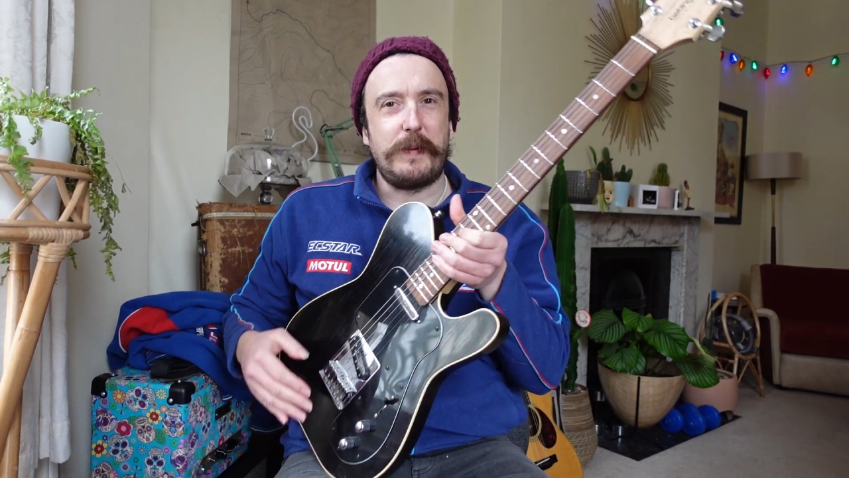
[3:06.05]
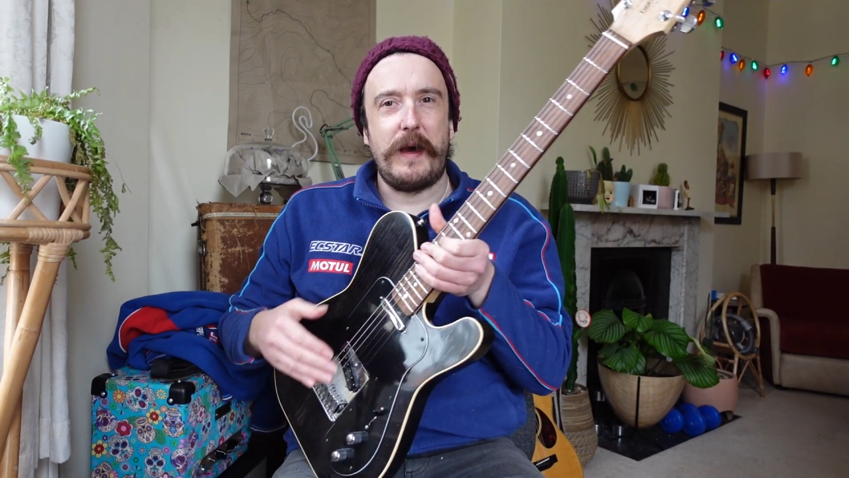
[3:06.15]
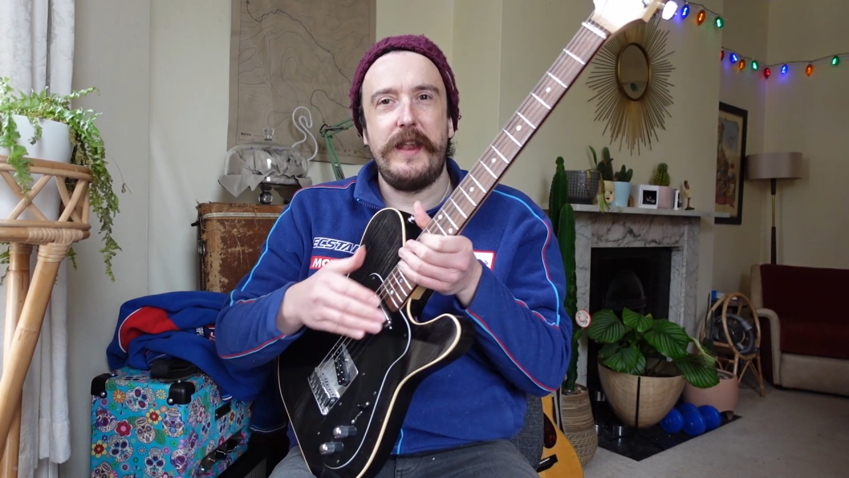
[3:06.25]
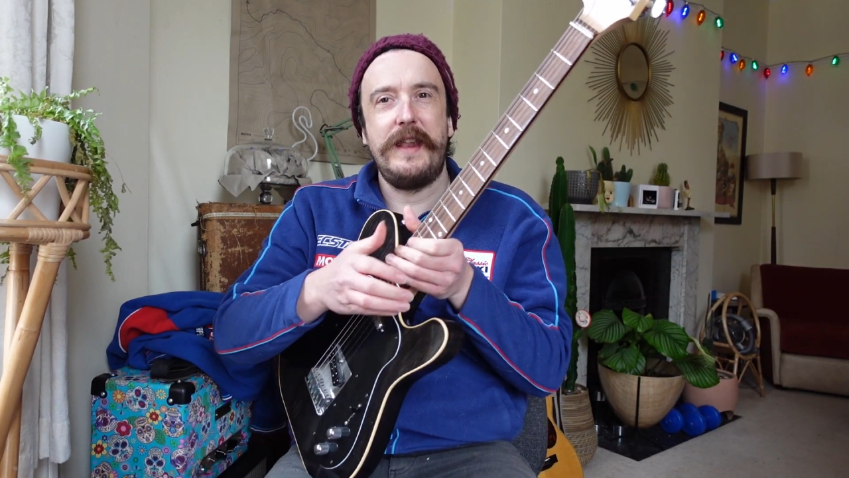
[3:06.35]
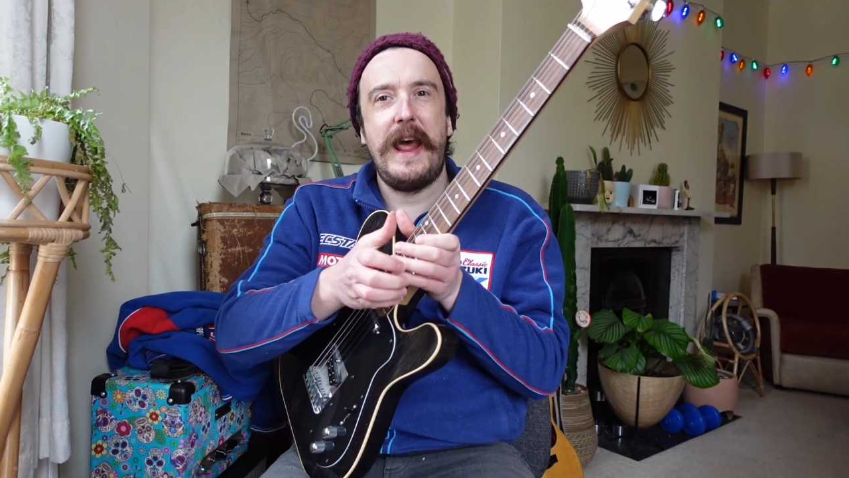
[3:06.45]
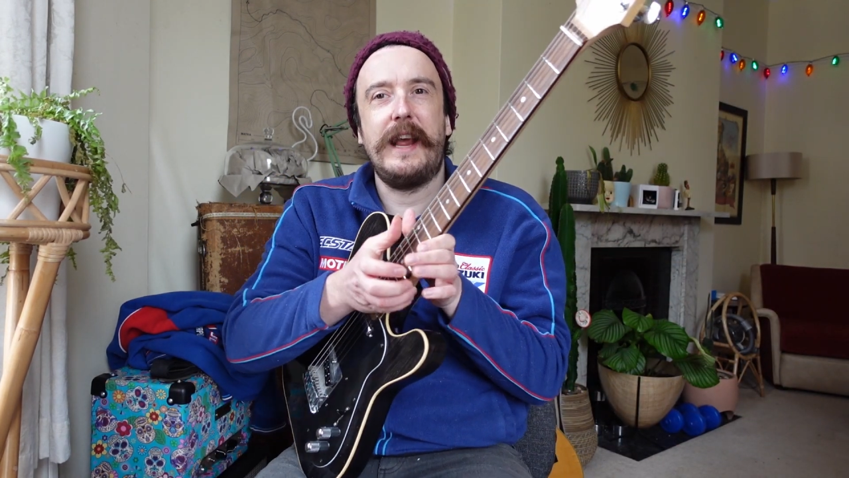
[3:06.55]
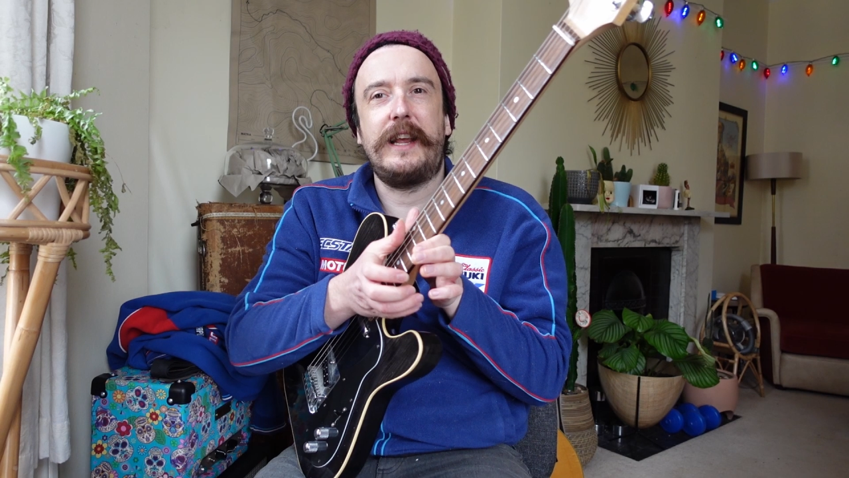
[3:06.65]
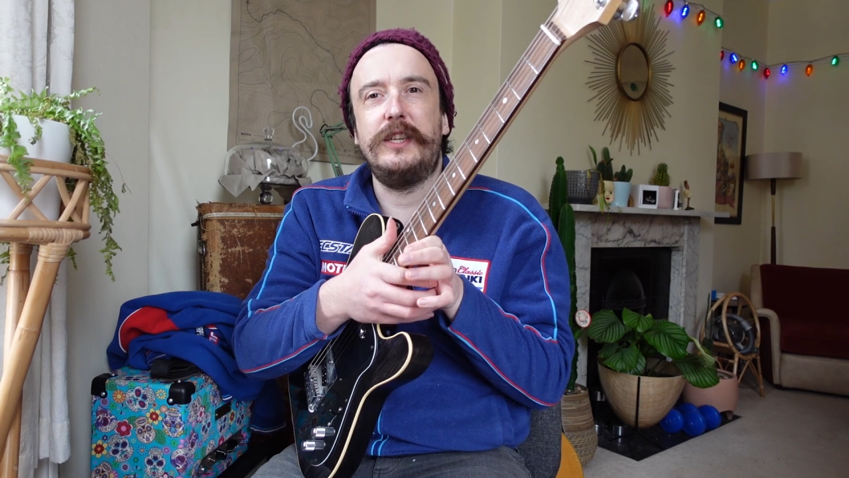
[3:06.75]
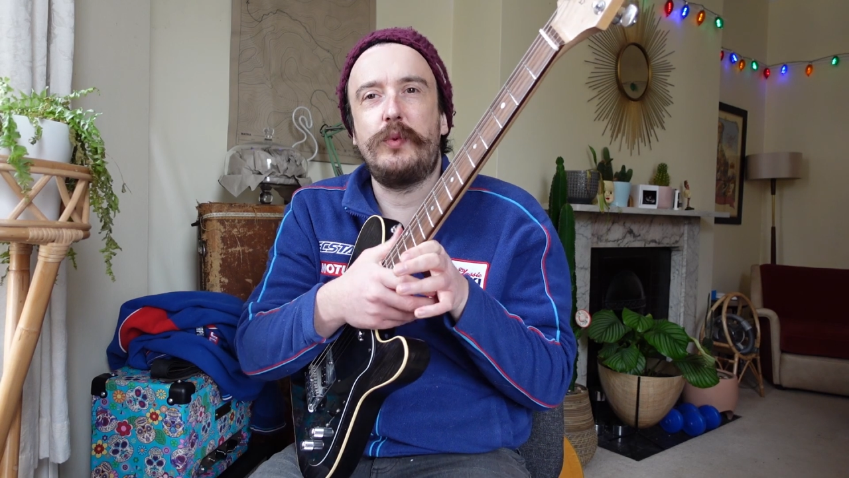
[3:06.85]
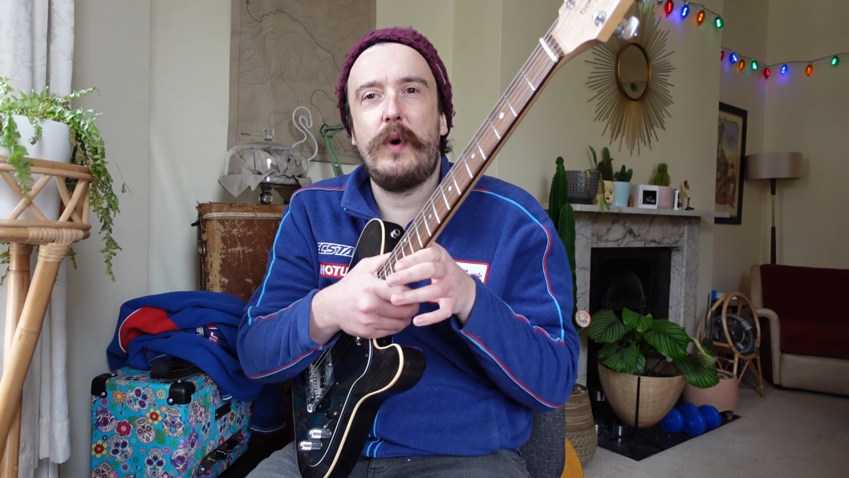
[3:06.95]
about the
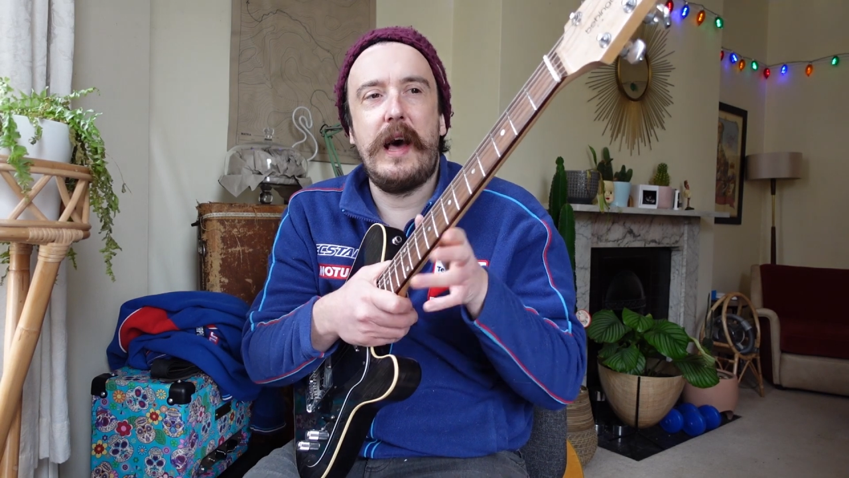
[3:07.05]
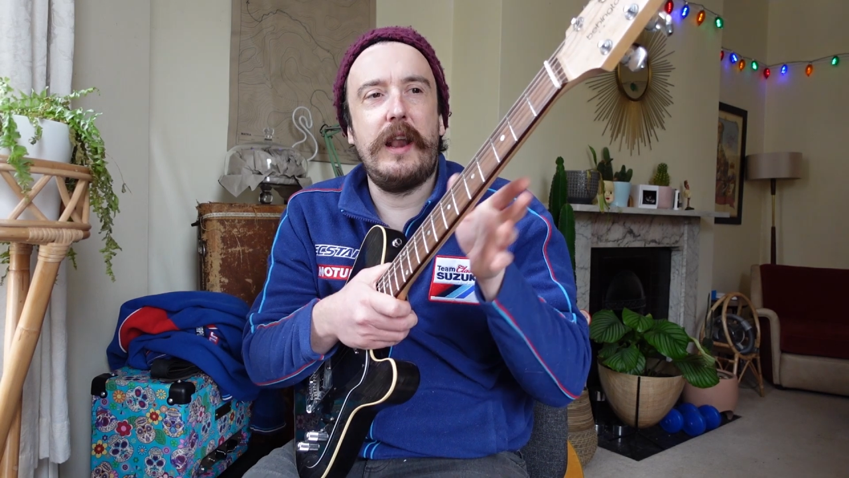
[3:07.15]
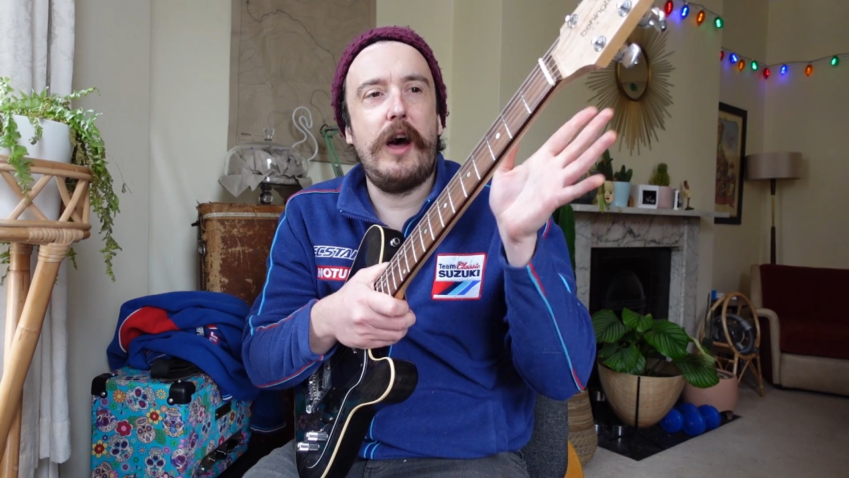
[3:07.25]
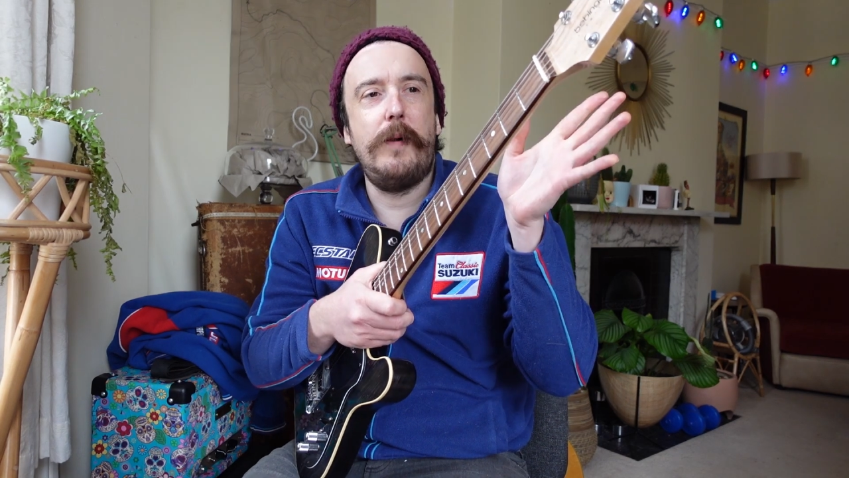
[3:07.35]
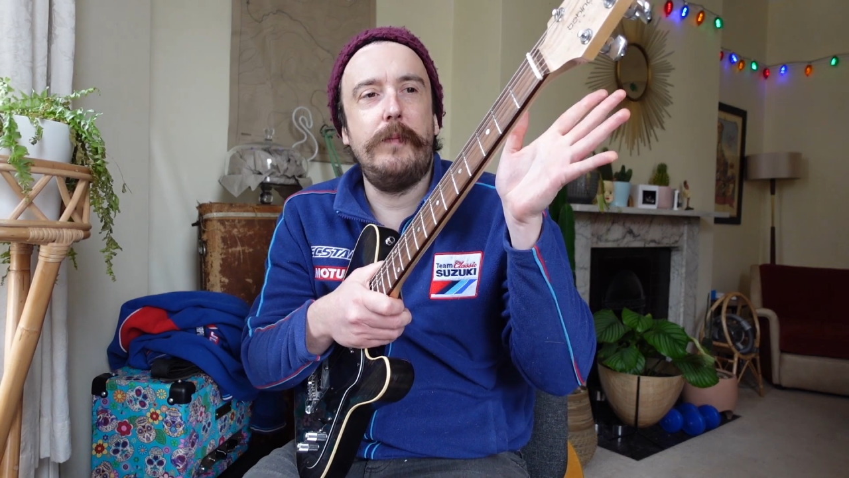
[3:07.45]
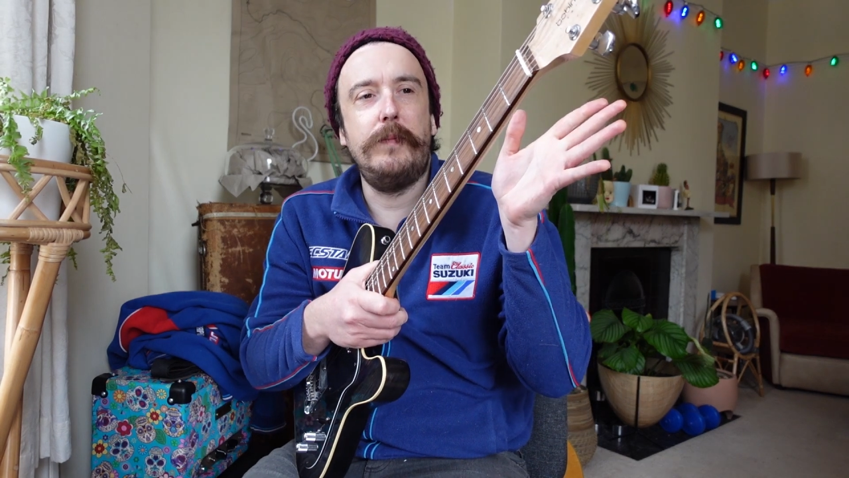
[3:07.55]
neck as well.